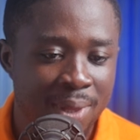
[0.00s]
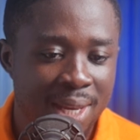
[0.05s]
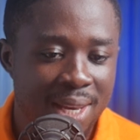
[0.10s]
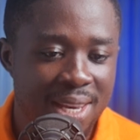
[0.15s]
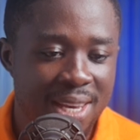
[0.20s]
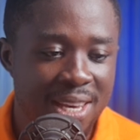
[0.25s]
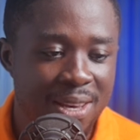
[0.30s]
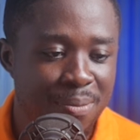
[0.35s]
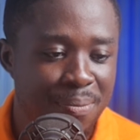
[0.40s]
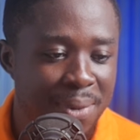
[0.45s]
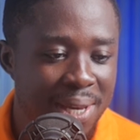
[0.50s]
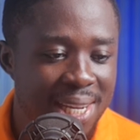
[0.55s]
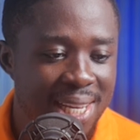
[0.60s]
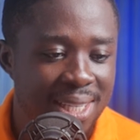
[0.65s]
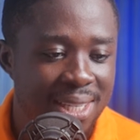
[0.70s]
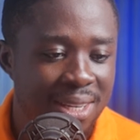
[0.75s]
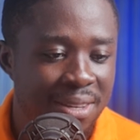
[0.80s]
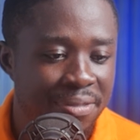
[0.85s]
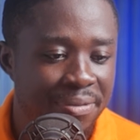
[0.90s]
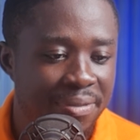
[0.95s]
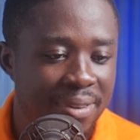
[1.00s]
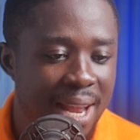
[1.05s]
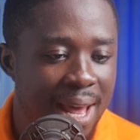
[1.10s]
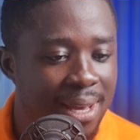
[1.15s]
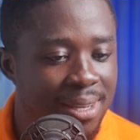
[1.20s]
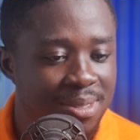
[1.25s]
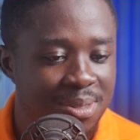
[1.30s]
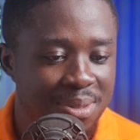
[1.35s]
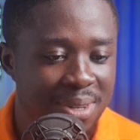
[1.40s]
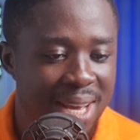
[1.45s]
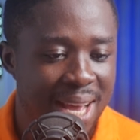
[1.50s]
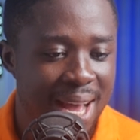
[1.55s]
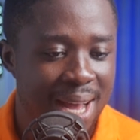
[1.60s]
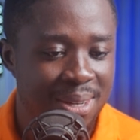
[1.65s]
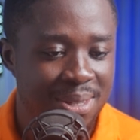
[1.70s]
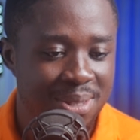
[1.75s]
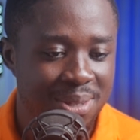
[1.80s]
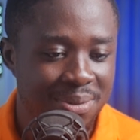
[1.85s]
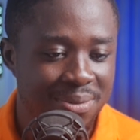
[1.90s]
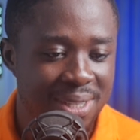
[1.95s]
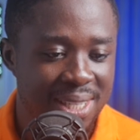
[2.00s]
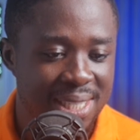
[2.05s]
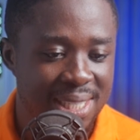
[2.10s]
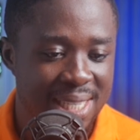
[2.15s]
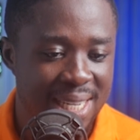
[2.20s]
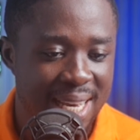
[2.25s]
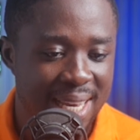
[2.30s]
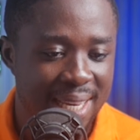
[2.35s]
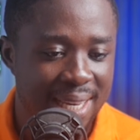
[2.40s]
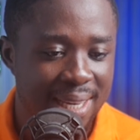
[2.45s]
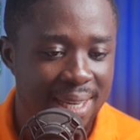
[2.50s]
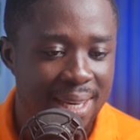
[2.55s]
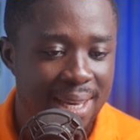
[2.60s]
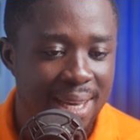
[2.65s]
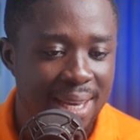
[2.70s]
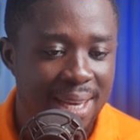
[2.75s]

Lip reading: He immediately flies to the house of the snake.